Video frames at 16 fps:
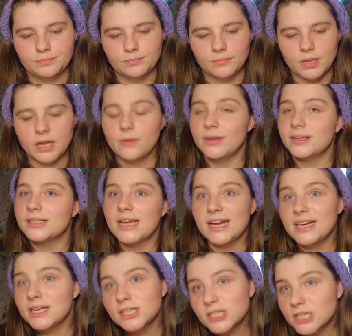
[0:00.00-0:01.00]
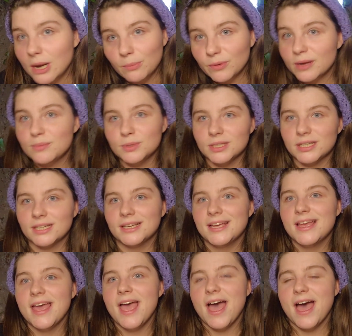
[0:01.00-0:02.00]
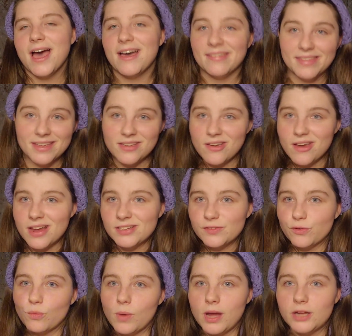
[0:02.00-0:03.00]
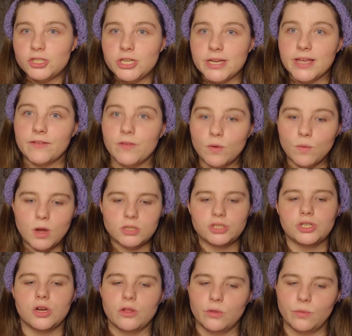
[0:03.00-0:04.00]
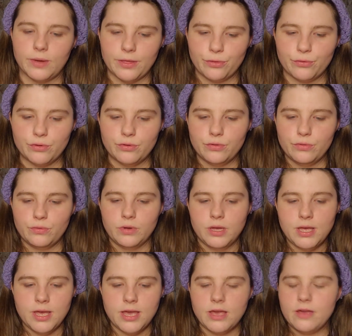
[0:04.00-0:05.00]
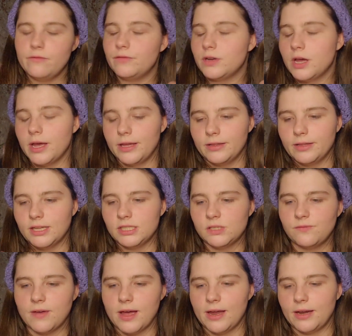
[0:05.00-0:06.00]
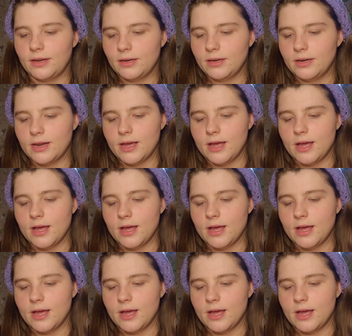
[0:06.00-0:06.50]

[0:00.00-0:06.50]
Anyways, I need to stop rambling. Thank you guys for watching, if you watched all the way through. If not, that's fine.